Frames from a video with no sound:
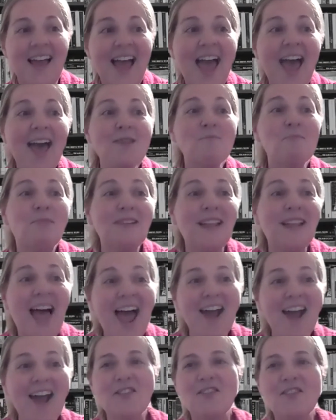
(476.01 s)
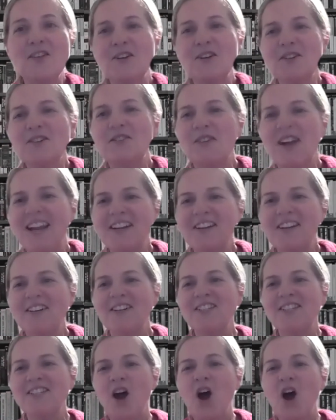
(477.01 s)
and Black third
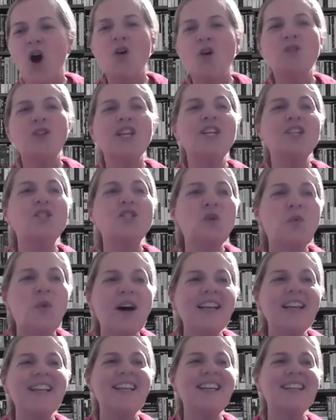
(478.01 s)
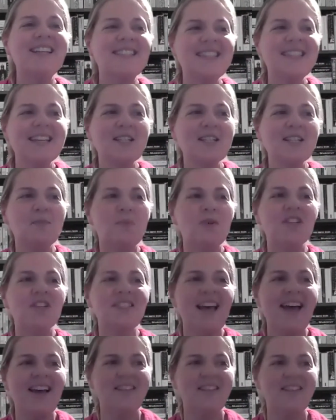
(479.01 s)
graders, only
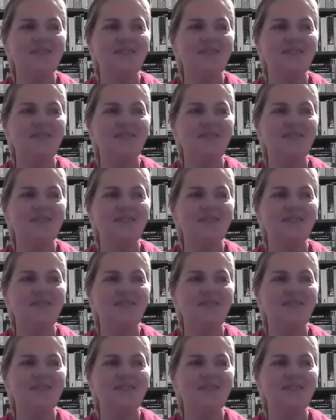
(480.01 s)
26%.